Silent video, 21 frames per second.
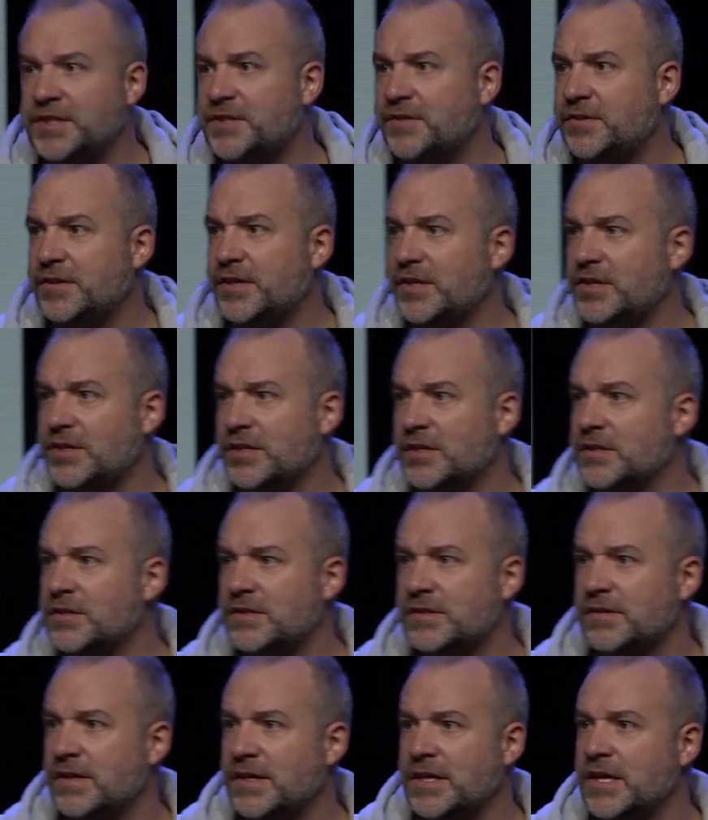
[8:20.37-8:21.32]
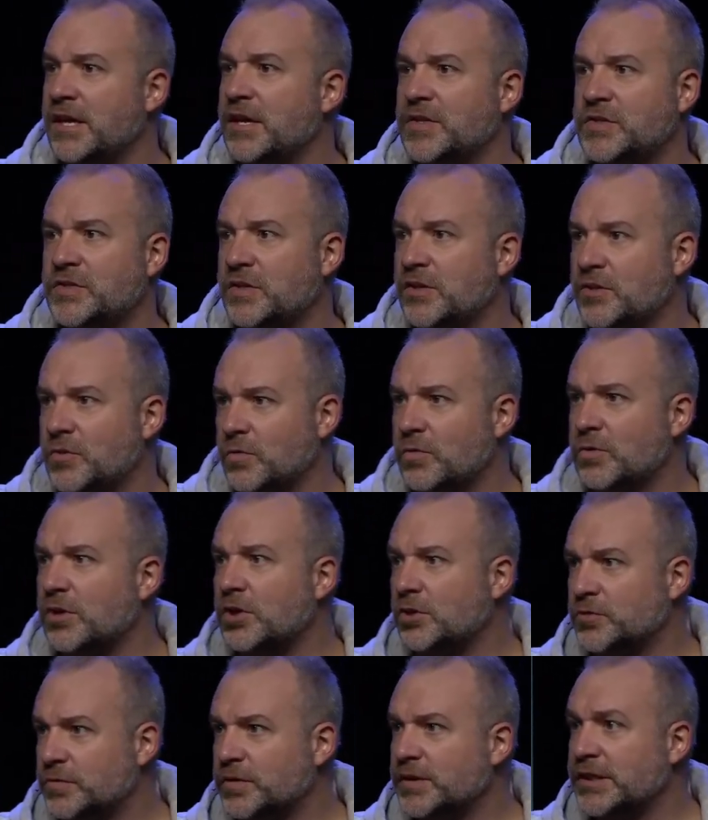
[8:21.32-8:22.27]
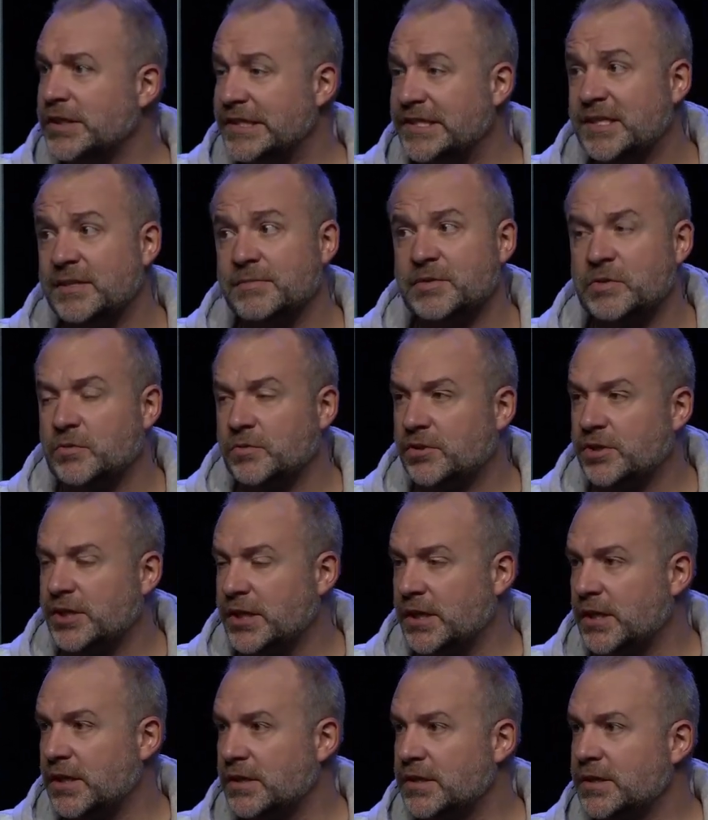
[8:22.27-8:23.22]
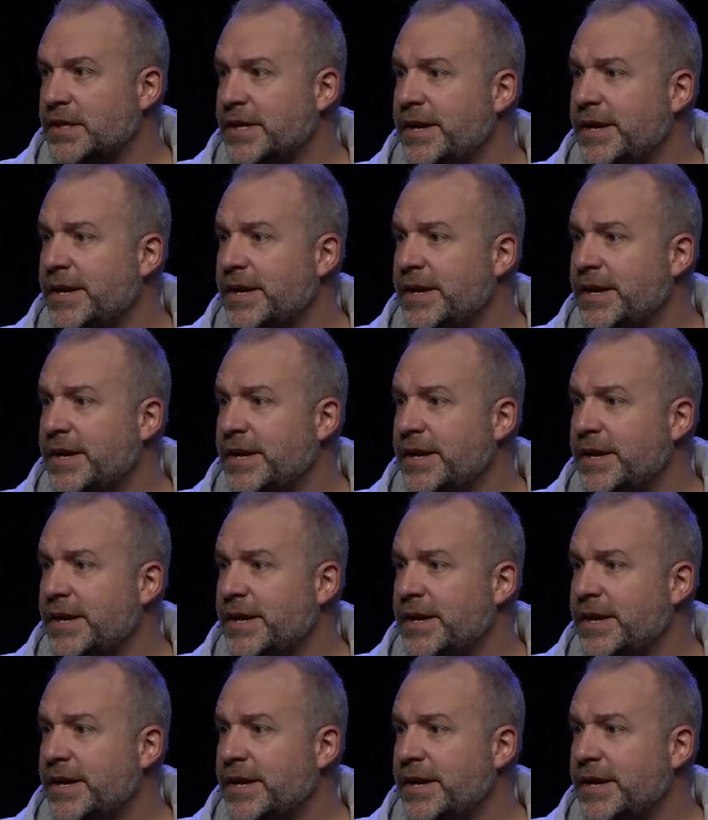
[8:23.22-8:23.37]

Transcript: traditions in the history of the world really seem to agree on,